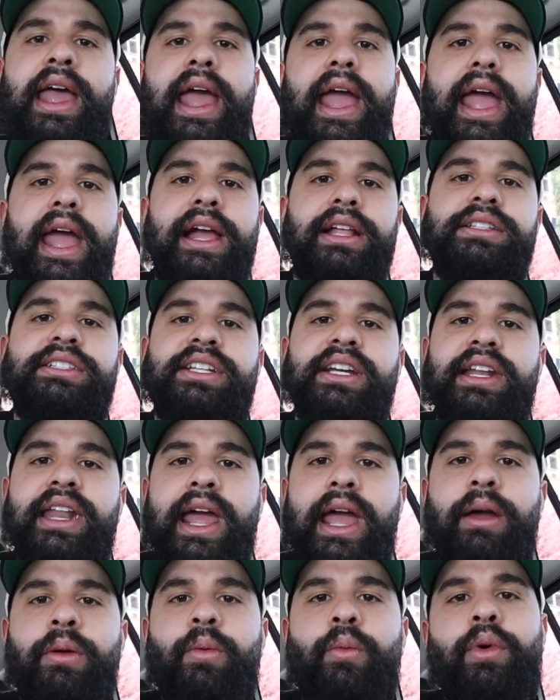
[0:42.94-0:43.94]
And
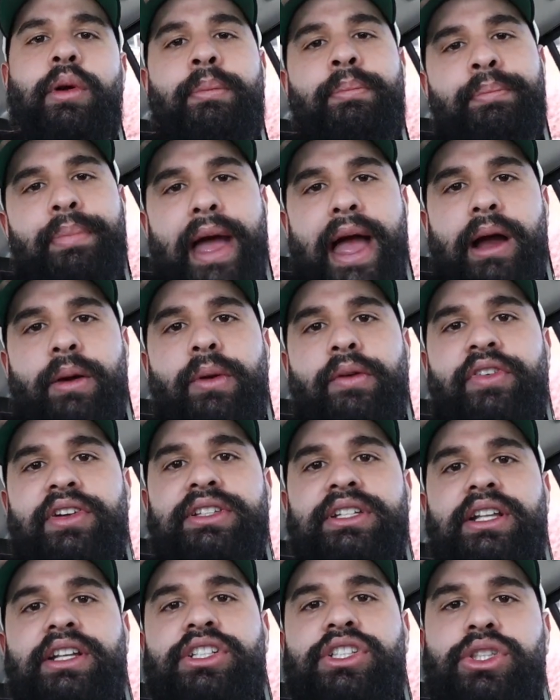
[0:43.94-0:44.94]
today we're back with
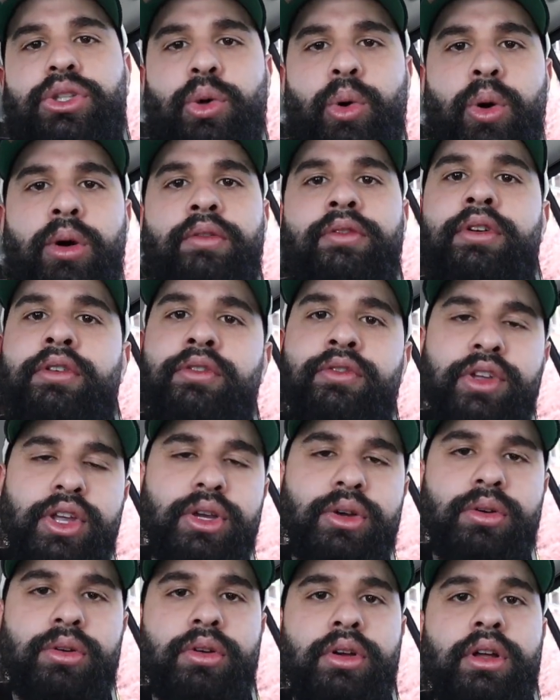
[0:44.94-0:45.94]
another store
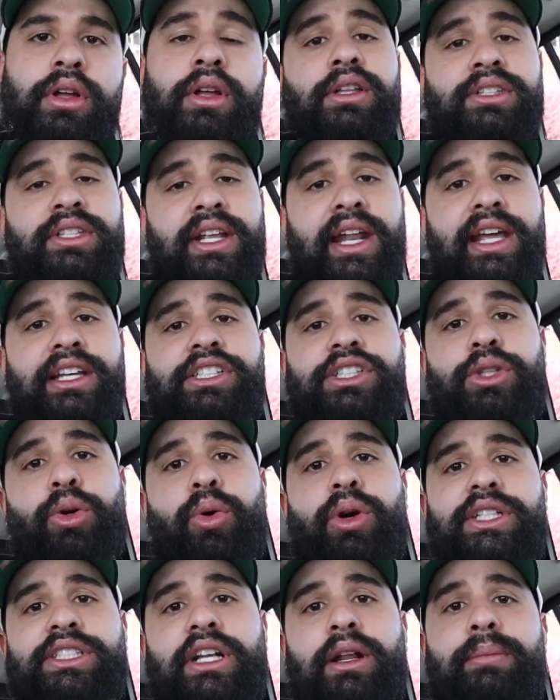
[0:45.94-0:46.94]
review. Today's
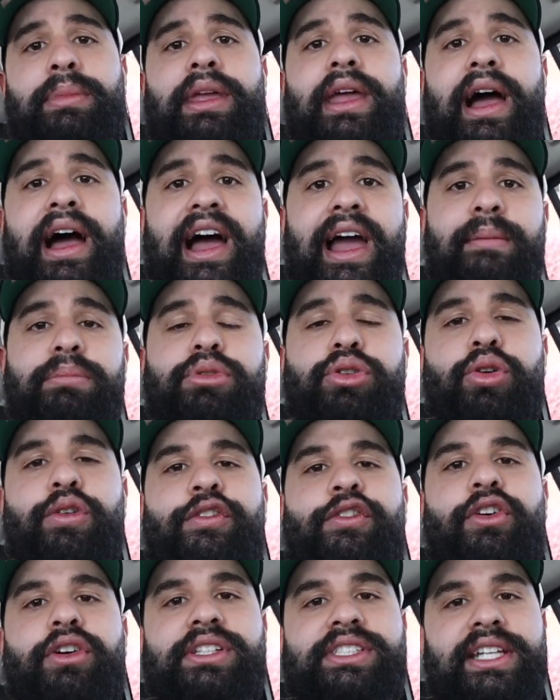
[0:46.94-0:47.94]
store is going to be
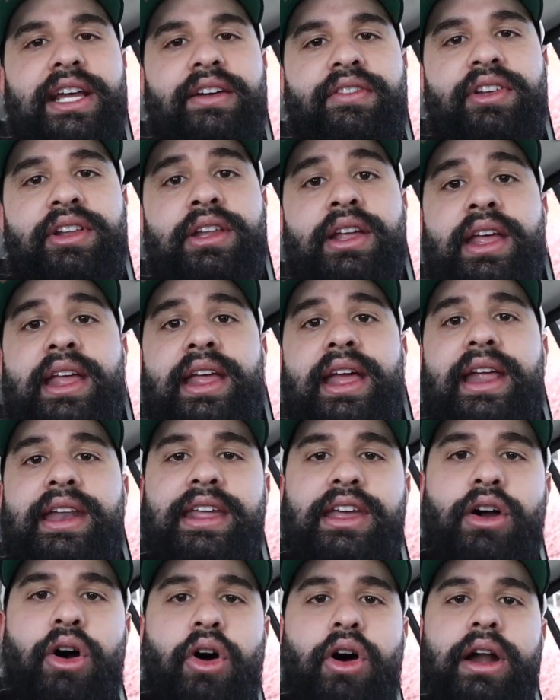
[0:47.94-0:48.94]
Hype247 in
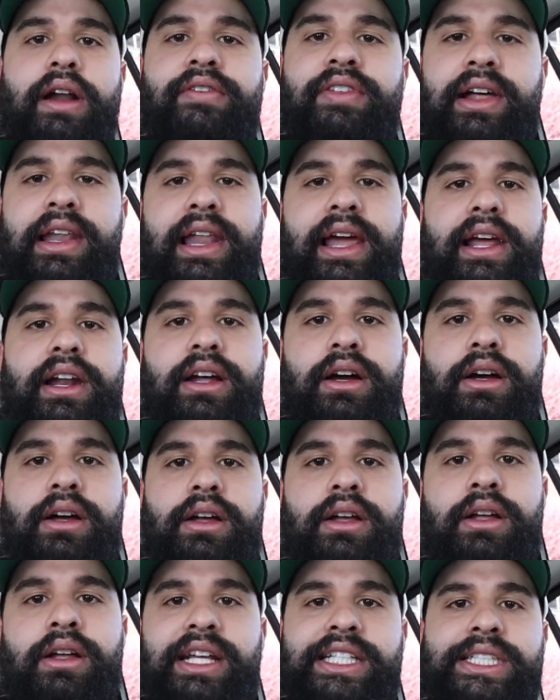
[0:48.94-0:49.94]
the heart of Atlanta.
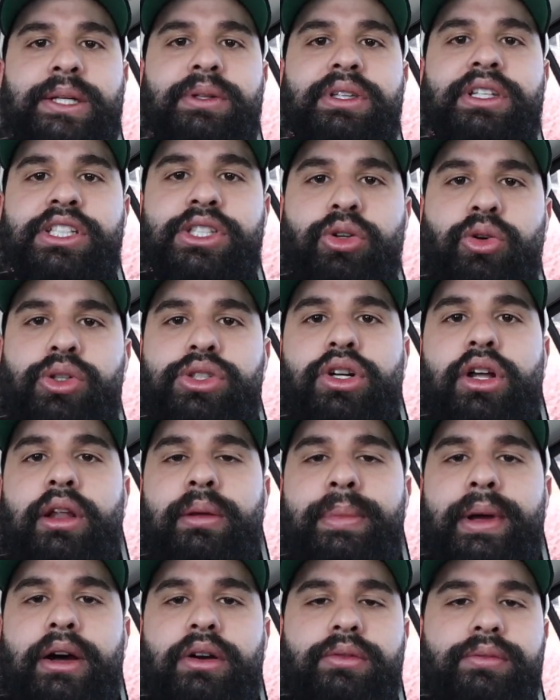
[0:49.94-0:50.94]
Let's see what this store is all
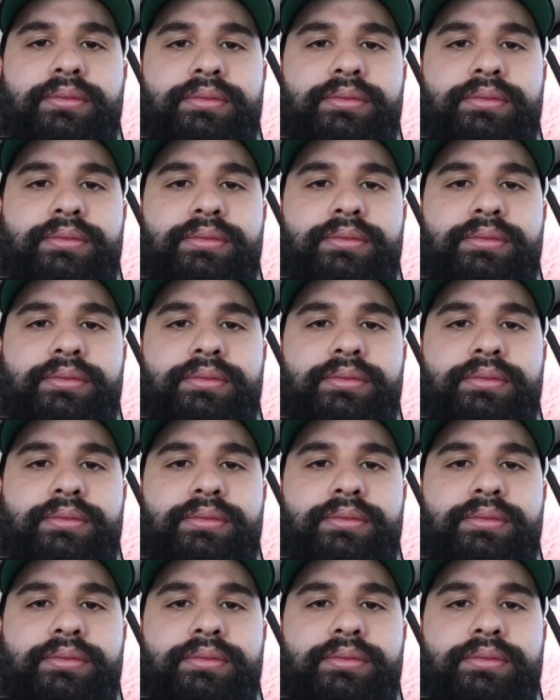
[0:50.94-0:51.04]
about.